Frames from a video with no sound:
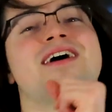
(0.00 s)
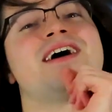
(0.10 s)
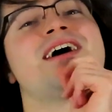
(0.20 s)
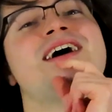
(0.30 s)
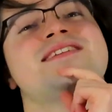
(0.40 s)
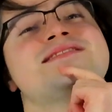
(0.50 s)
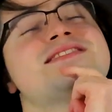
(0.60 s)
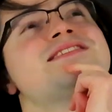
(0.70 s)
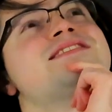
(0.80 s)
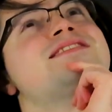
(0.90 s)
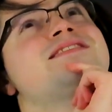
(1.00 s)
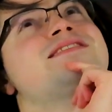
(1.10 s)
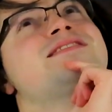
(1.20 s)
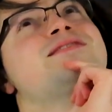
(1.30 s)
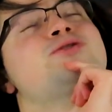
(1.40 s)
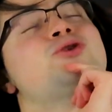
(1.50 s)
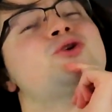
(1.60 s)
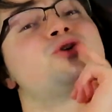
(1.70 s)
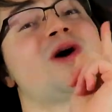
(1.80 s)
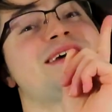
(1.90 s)
And
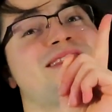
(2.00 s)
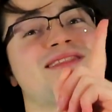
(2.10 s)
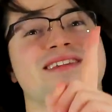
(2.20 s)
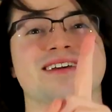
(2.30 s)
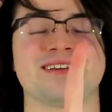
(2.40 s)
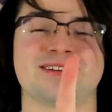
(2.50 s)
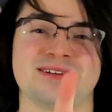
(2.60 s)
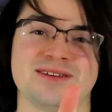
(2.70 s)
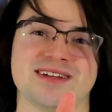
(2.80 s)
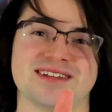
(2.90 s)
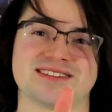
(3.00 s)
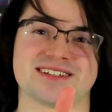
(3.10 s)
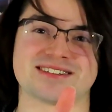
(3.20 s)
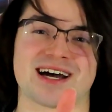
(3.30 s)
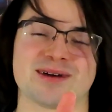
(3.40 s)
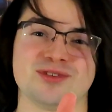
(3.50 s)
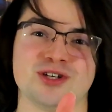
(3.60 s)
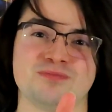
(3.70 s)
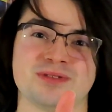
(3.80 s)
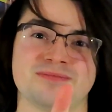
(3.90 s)
who do I think is in a time loop?